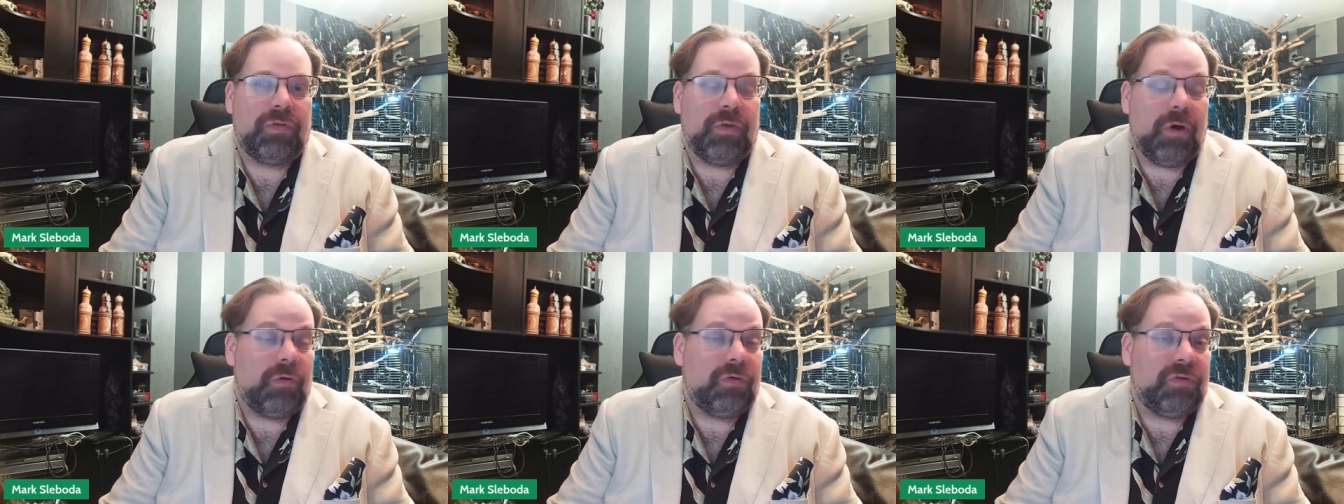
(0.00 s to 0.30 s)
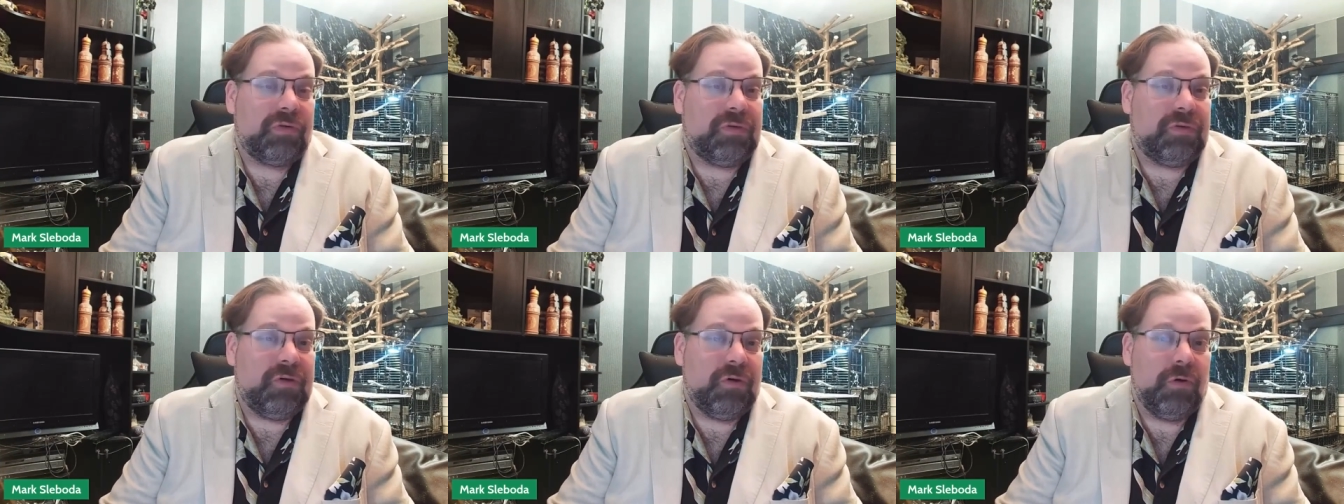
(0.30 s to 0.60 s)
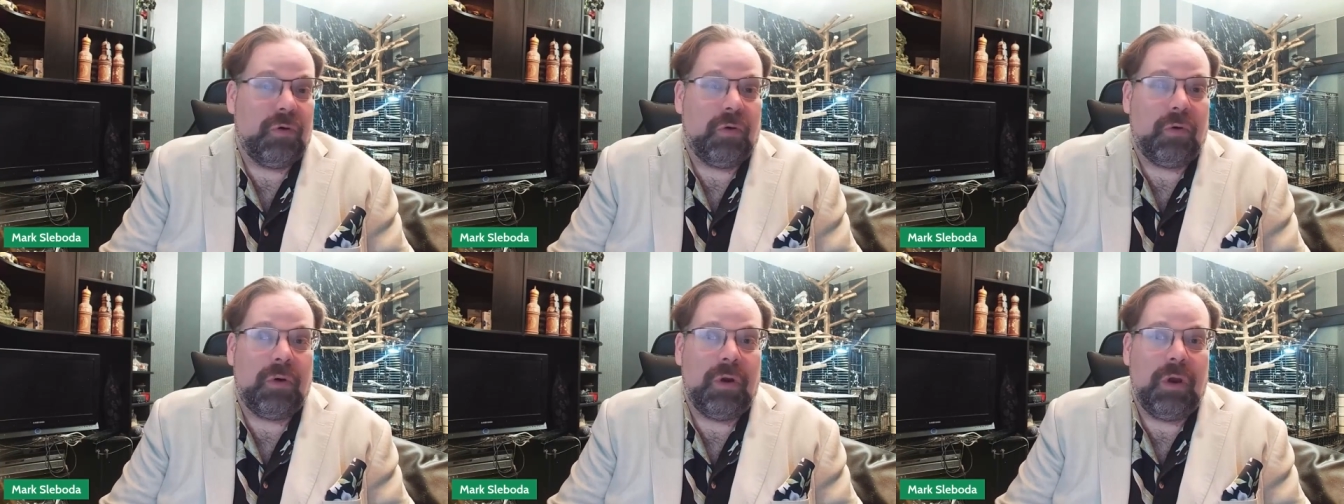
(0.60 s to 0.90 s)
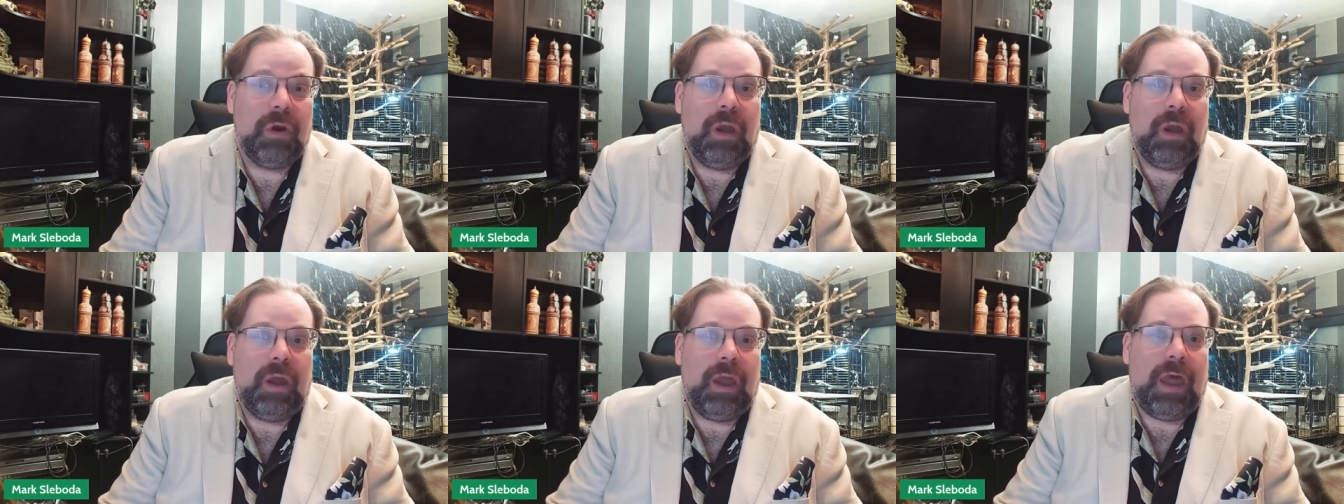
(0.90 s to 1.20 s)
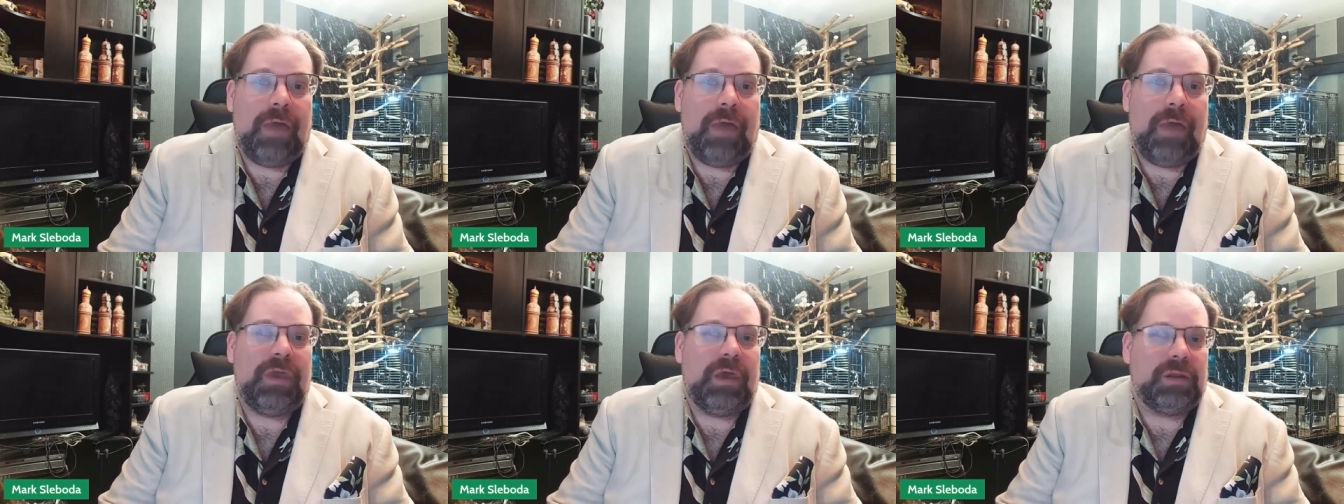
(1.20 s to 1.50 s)
those two,
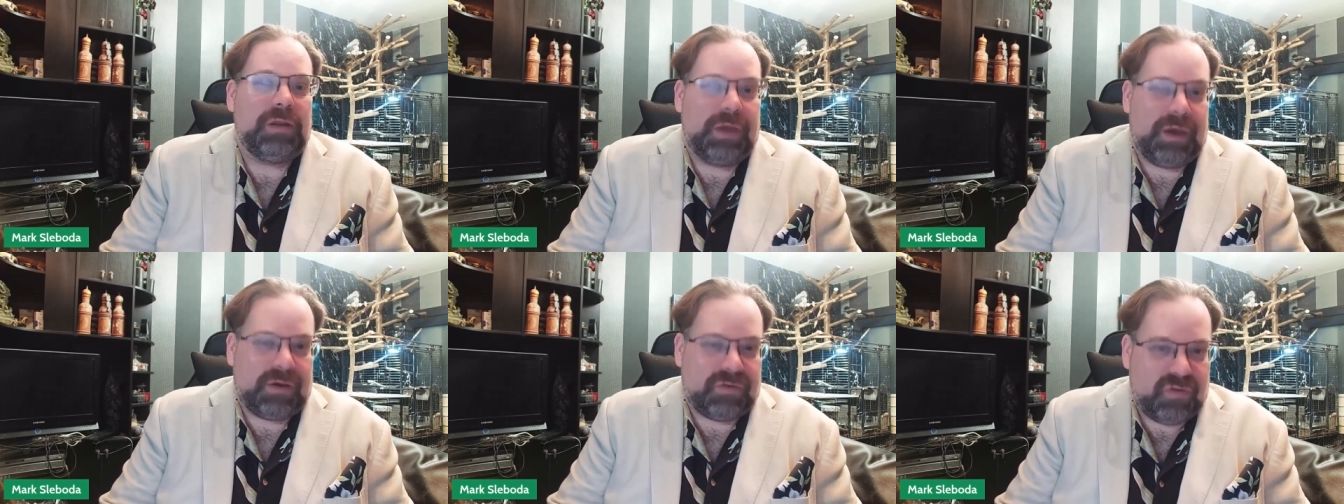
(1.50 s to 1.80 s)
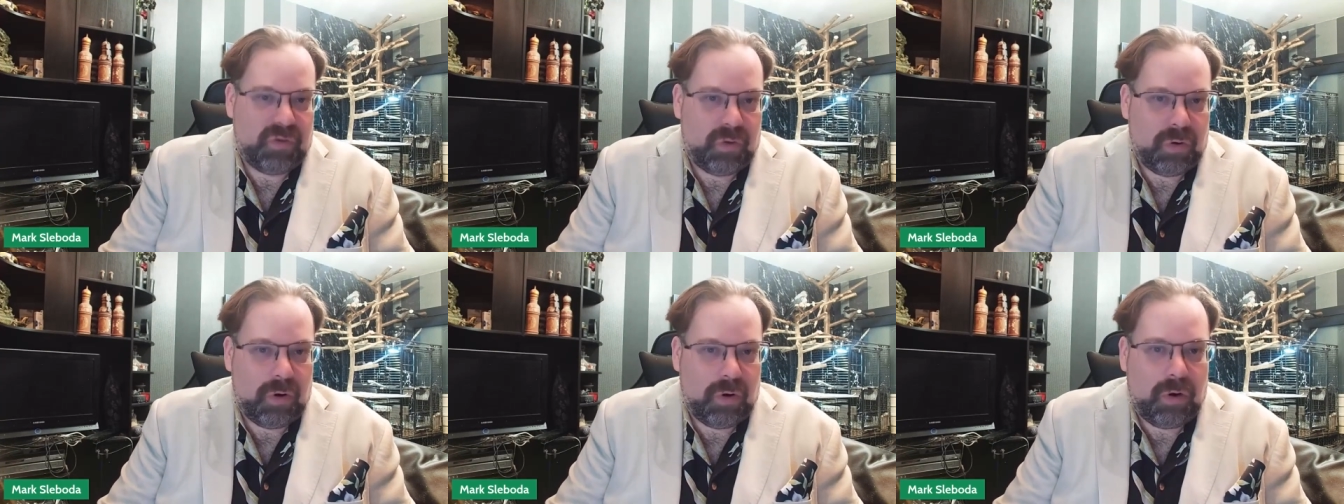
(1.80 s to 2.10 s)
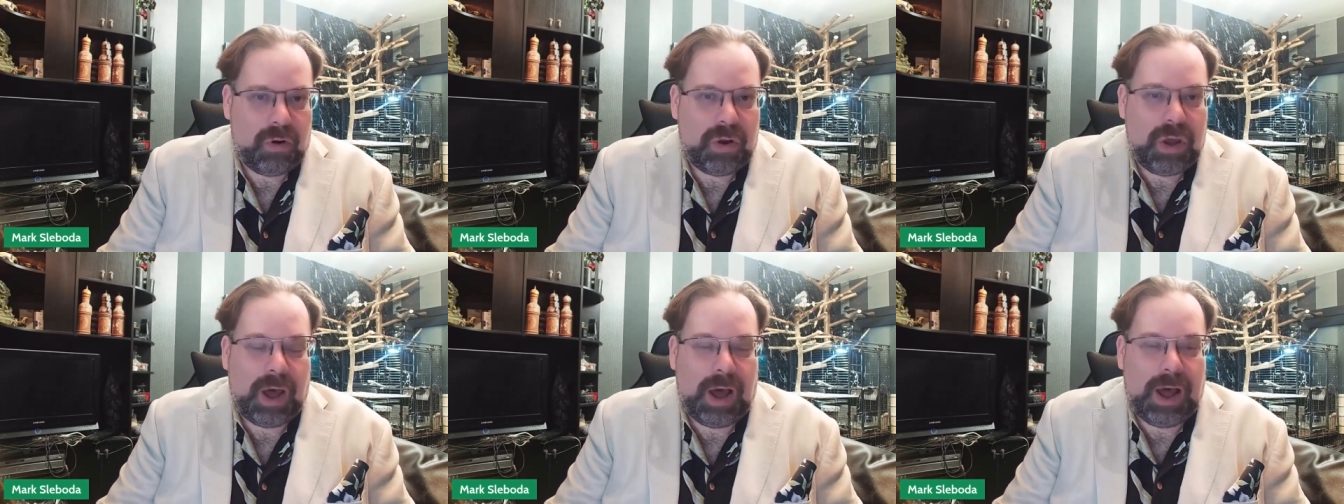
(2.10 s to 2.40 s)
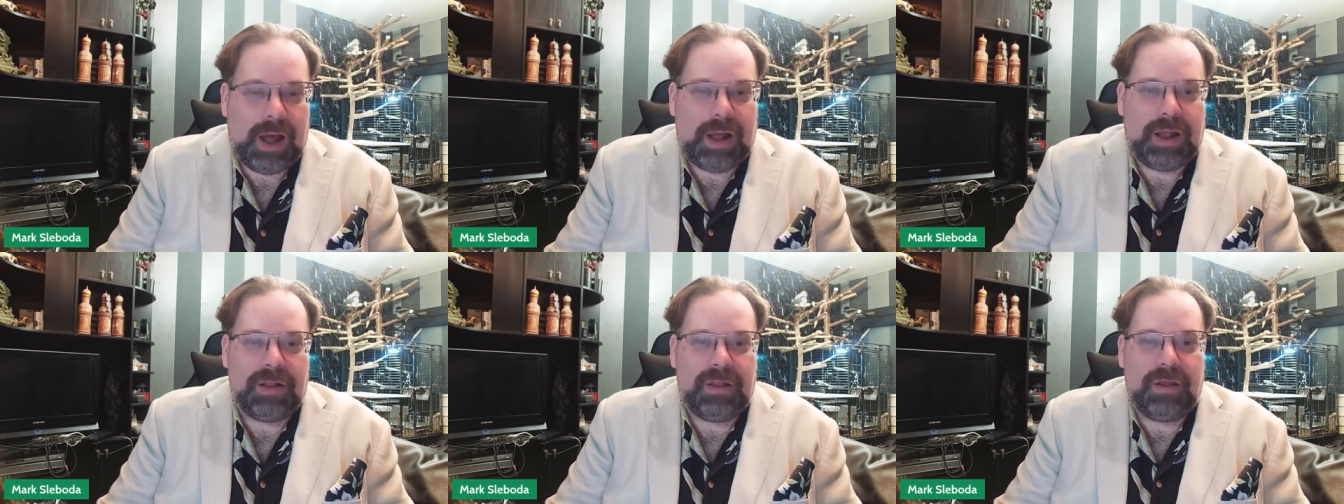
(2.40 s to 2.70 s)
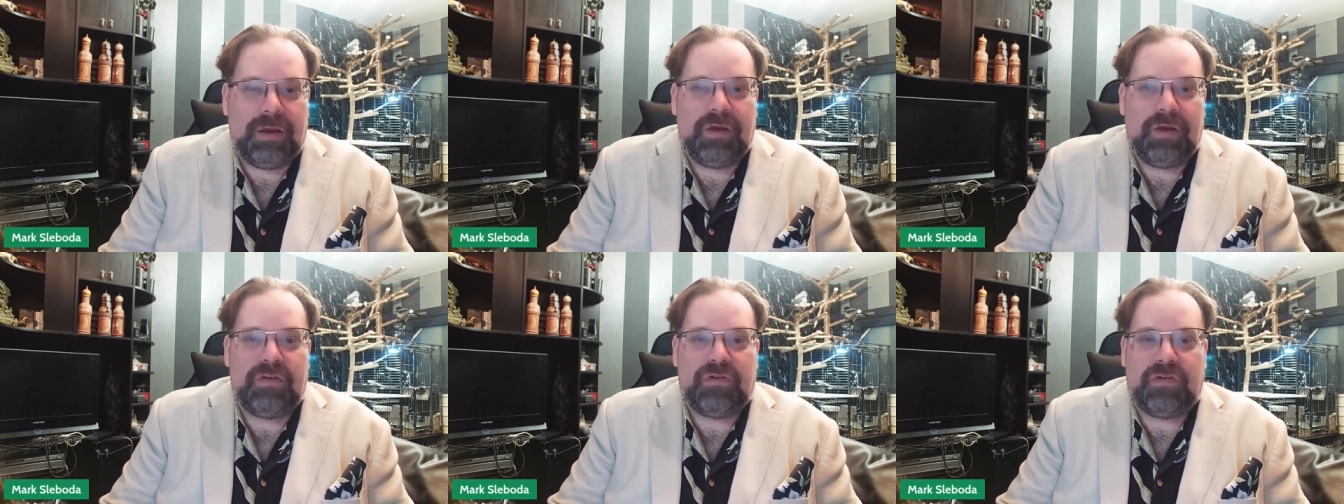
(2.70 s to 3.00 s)
and the Electoral
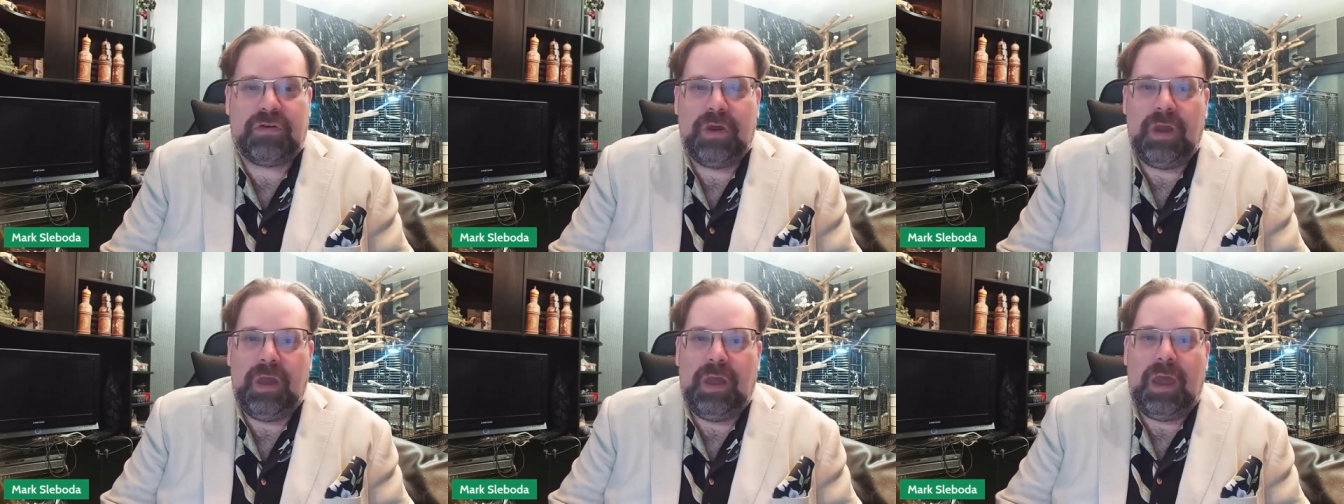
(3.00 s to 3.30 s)
College,